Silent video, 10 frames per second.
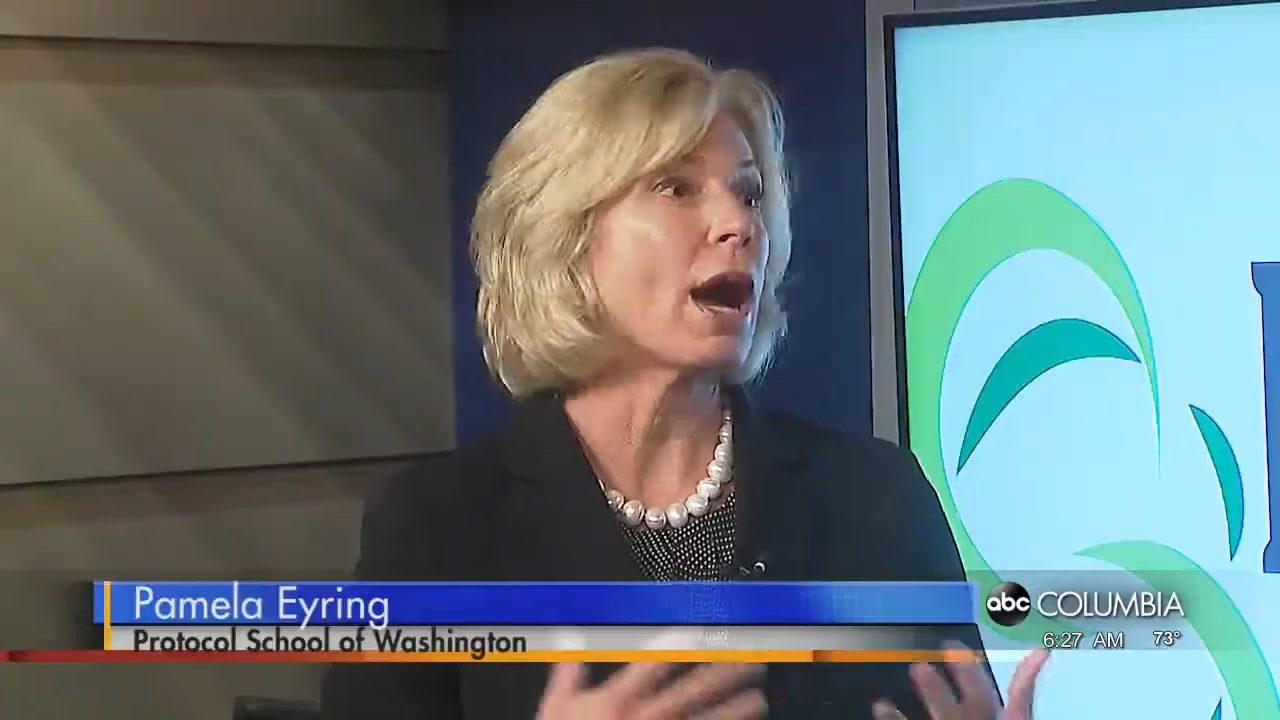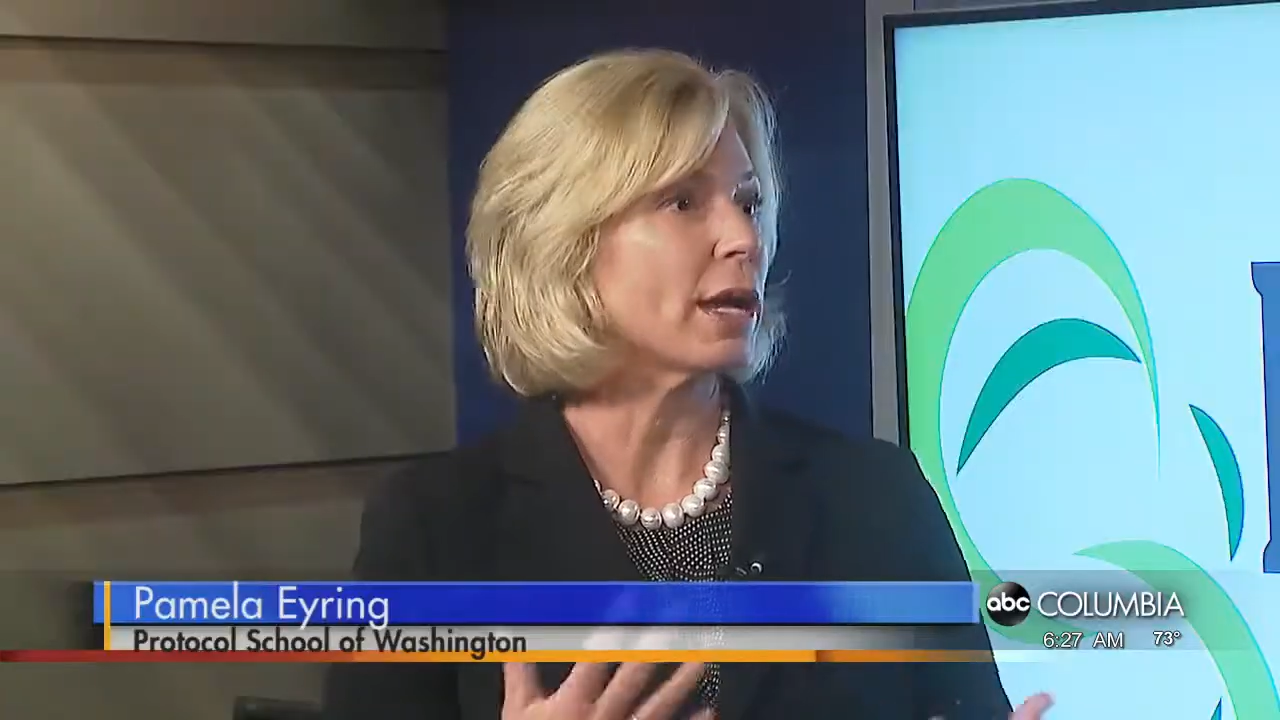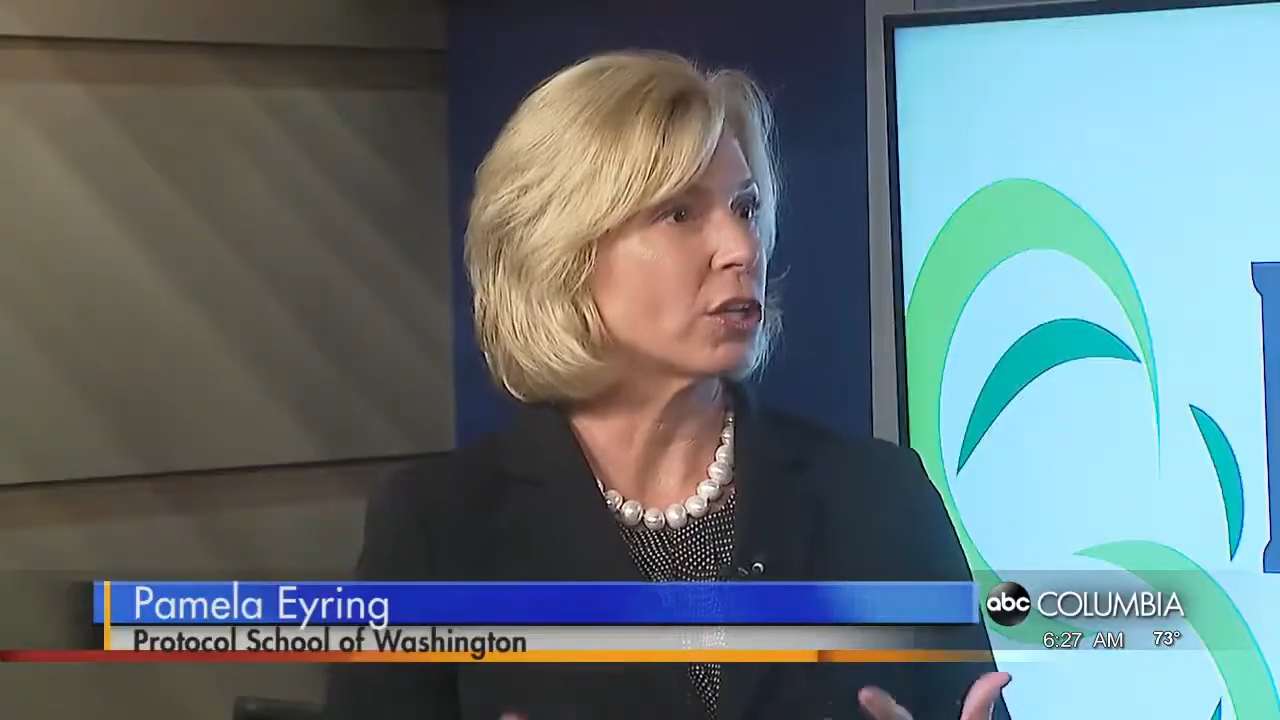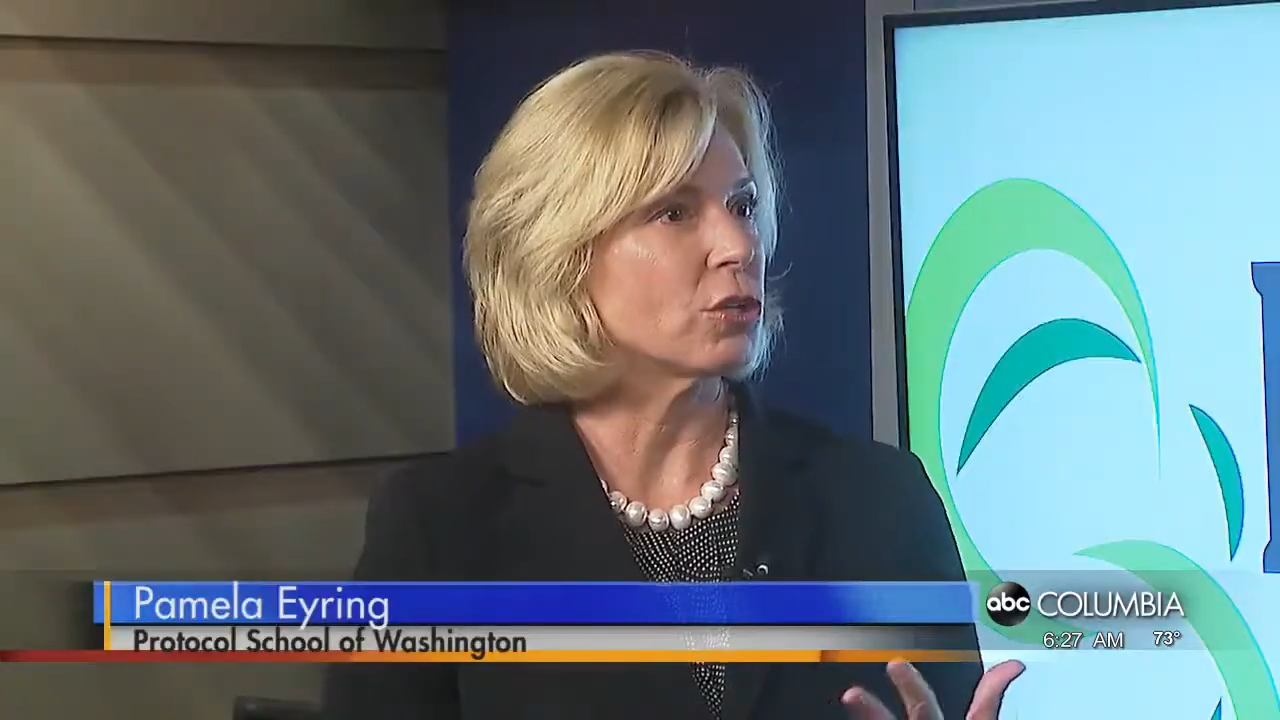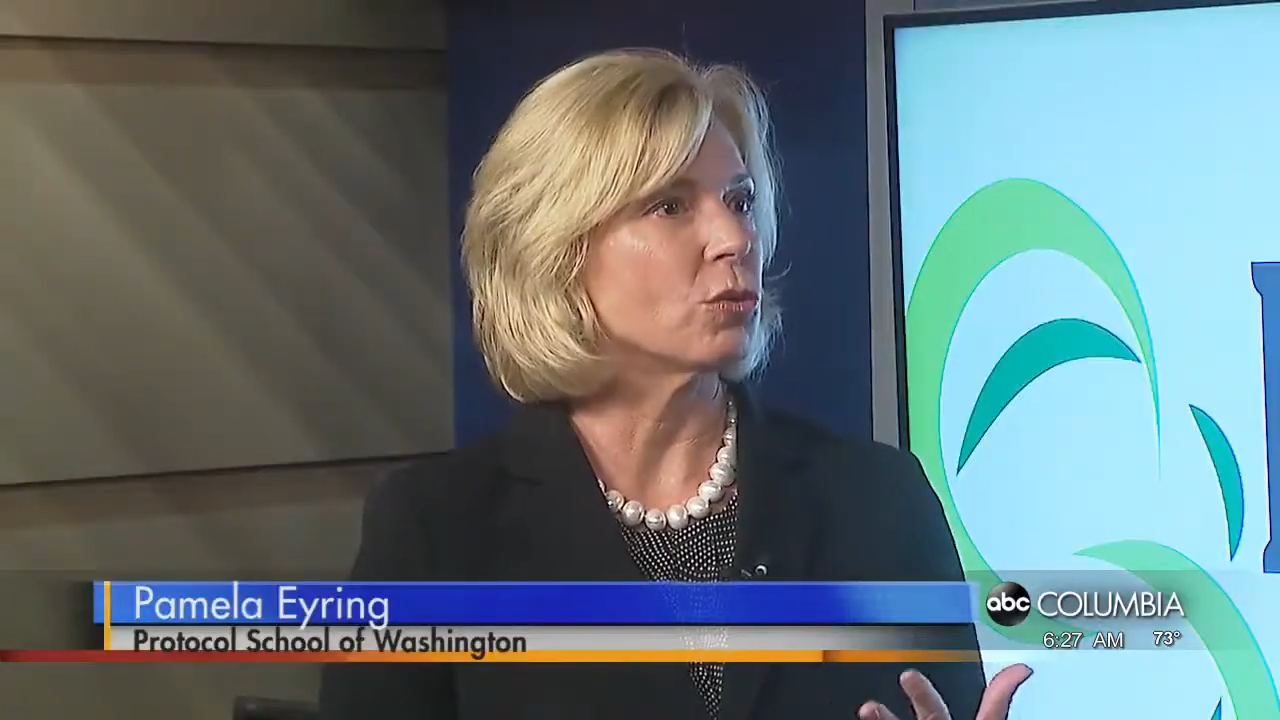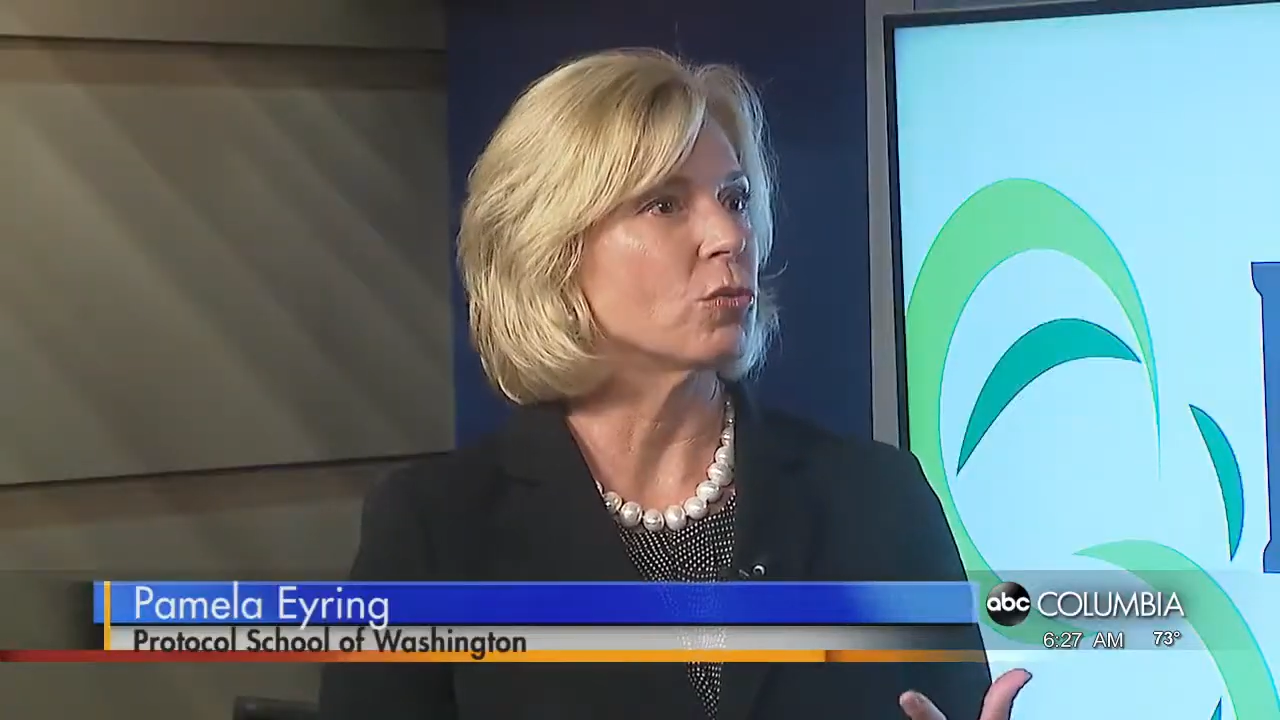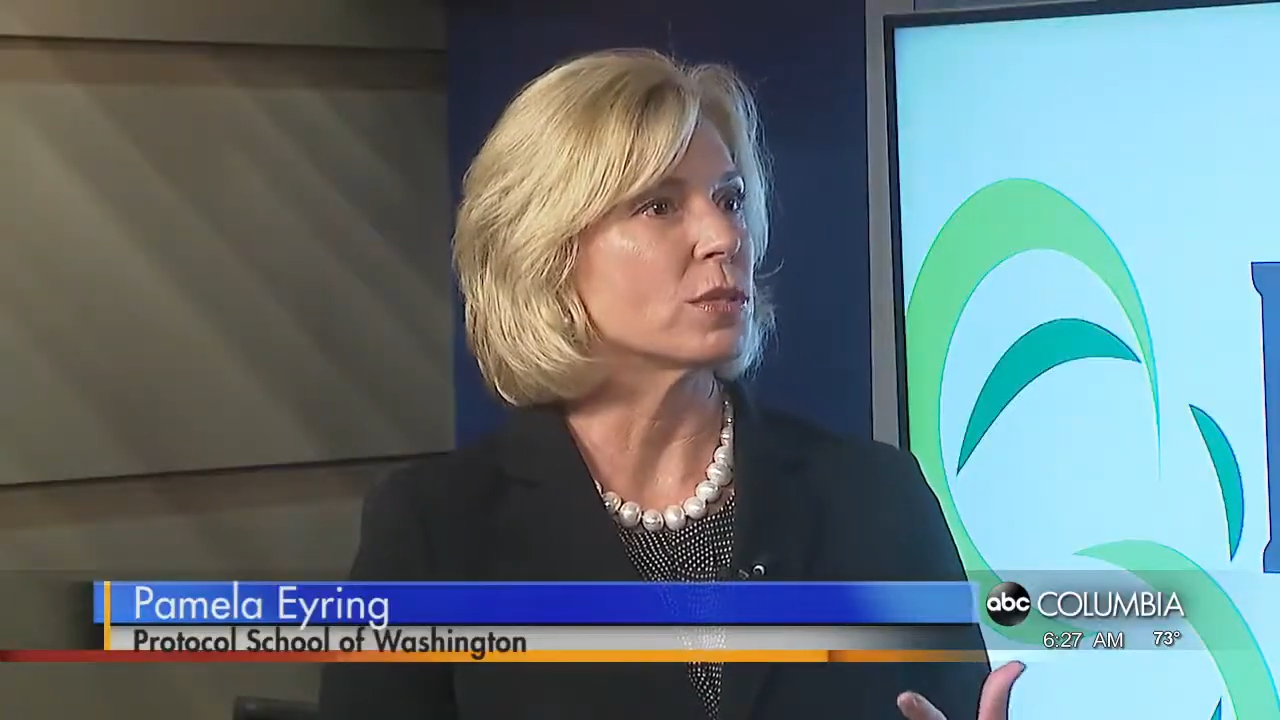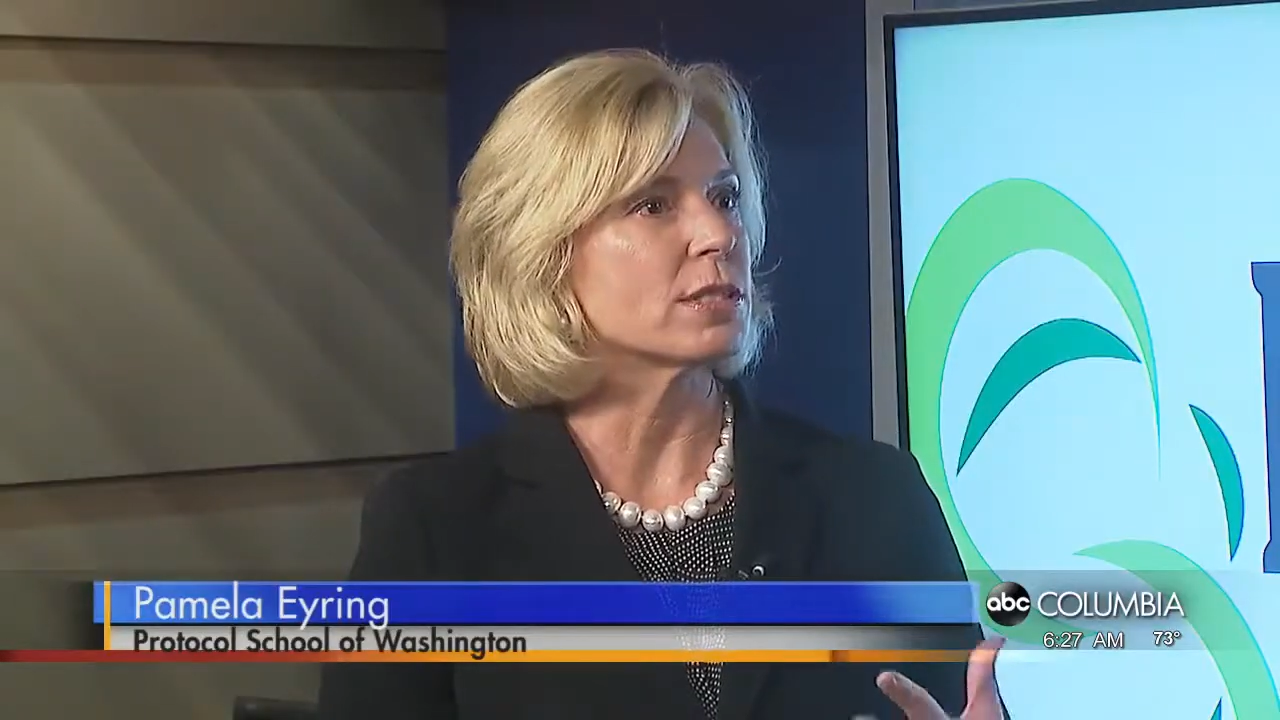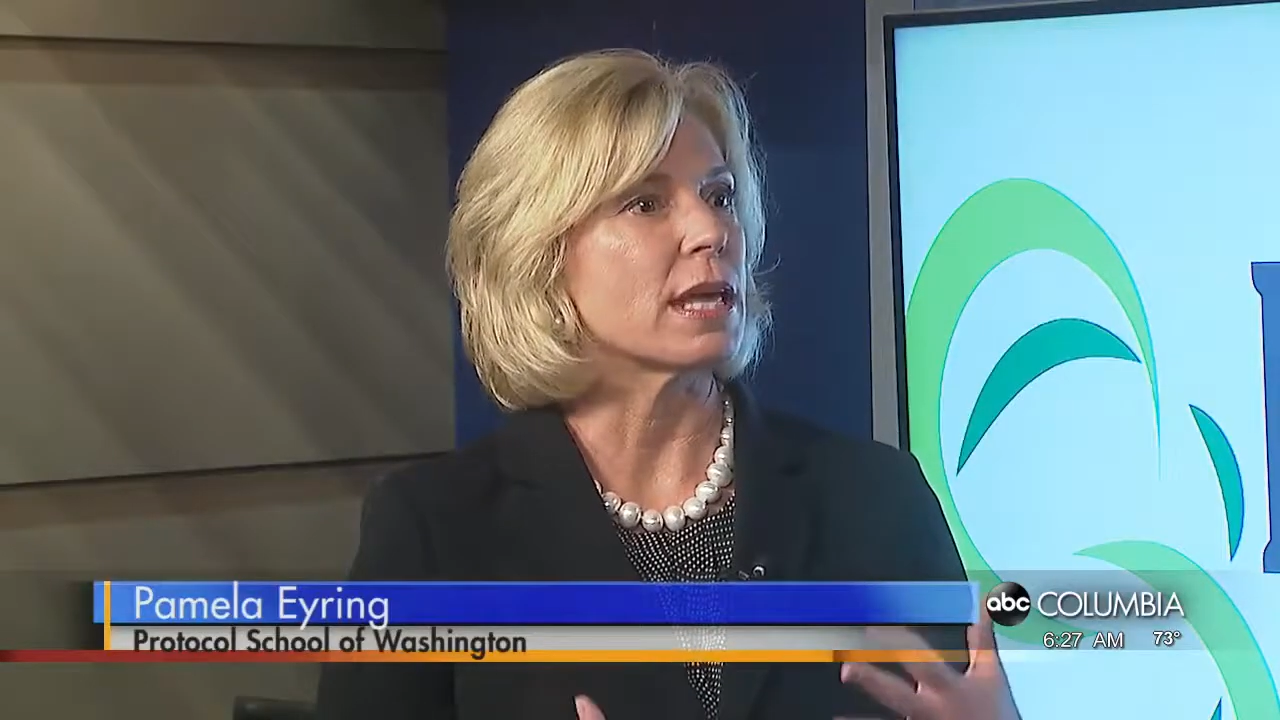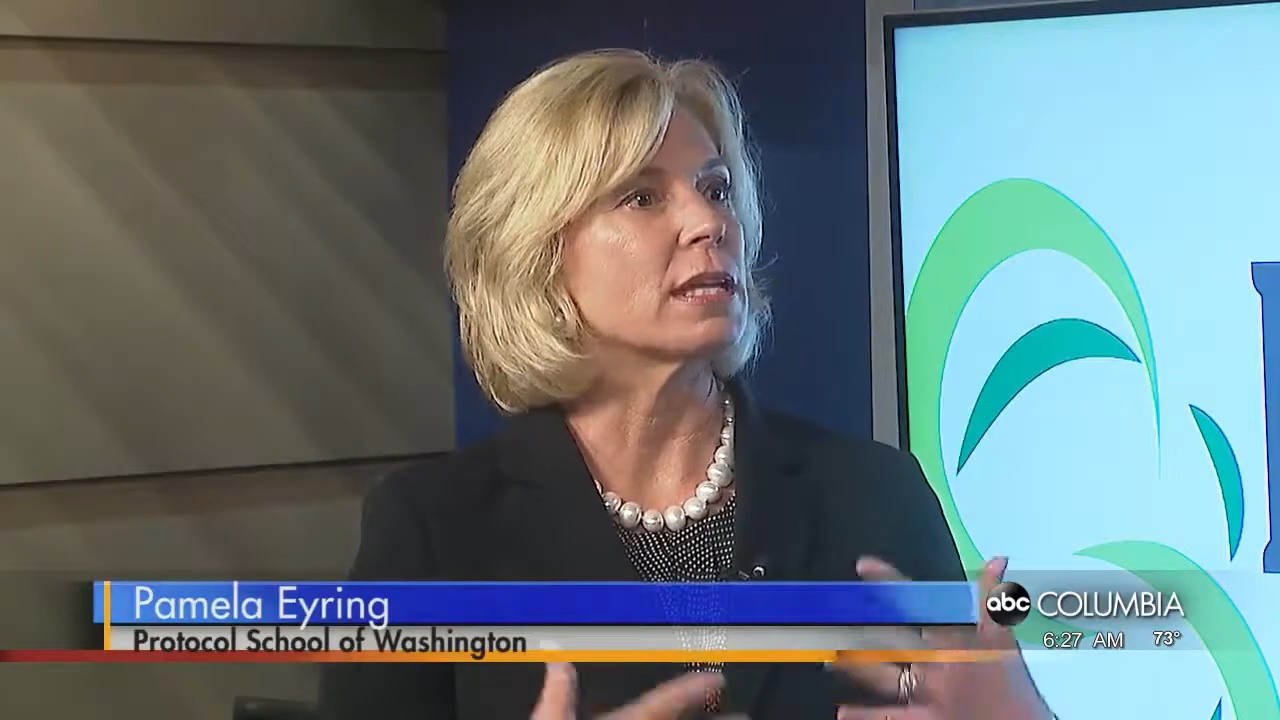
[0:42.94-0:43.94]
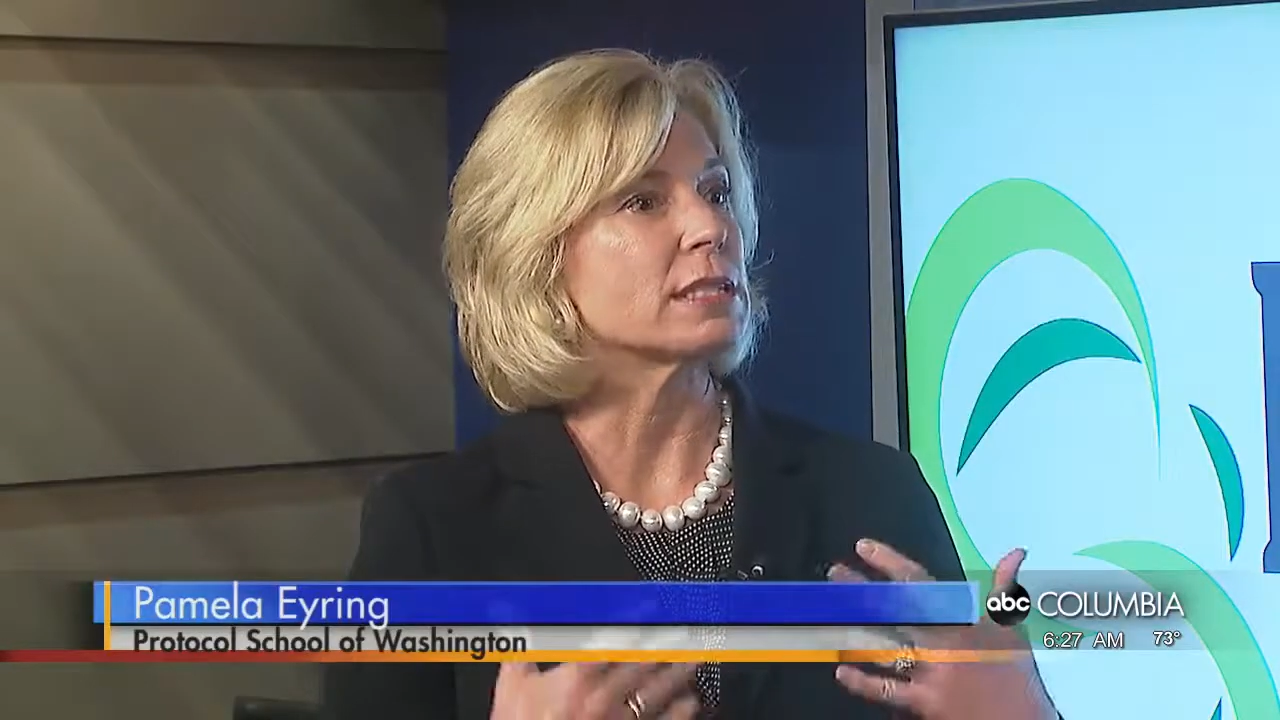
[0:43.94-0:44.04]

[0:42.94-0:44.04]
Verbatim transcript: IQ was that